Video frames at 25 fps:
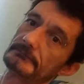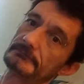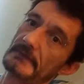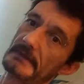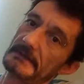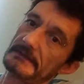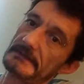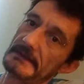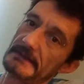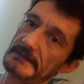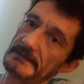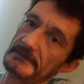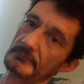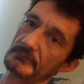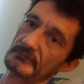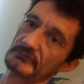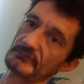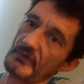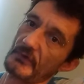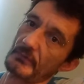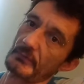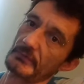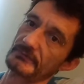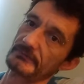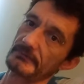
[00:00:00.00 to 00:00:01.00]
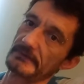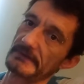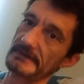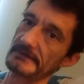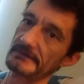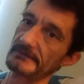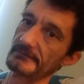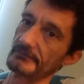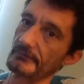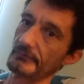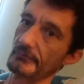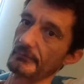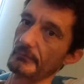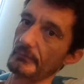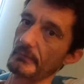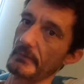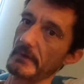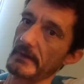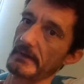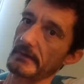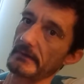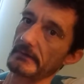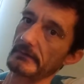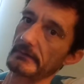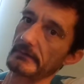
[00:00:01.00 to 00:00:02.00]
said that he was going to get a
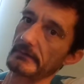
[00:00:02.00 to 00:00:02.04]
new